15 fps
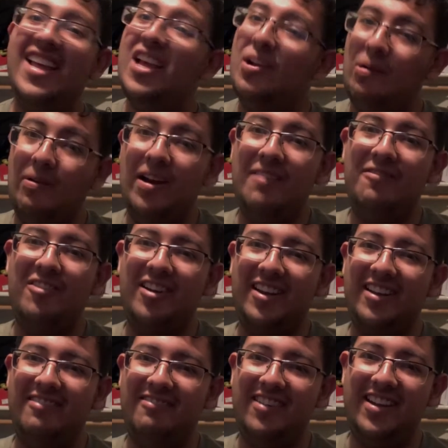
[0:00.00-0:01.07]
we're in for a
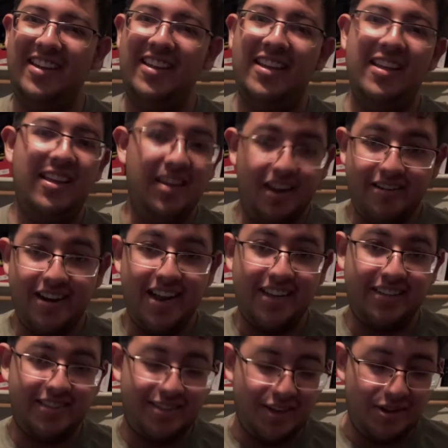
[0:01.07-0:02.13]
good one.
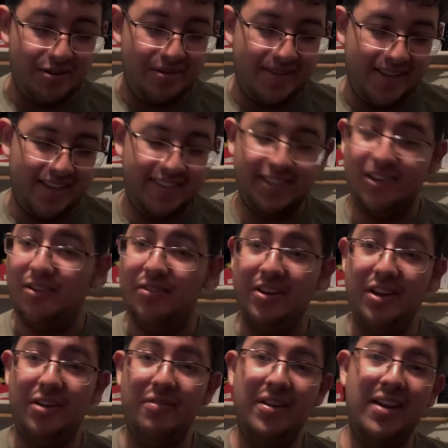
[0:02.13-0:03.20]
Alright, so, as you all
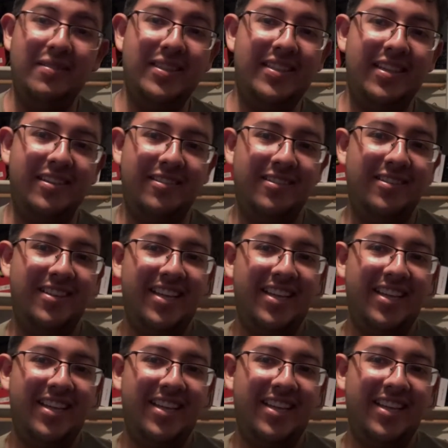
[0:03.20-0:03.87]
know, every single...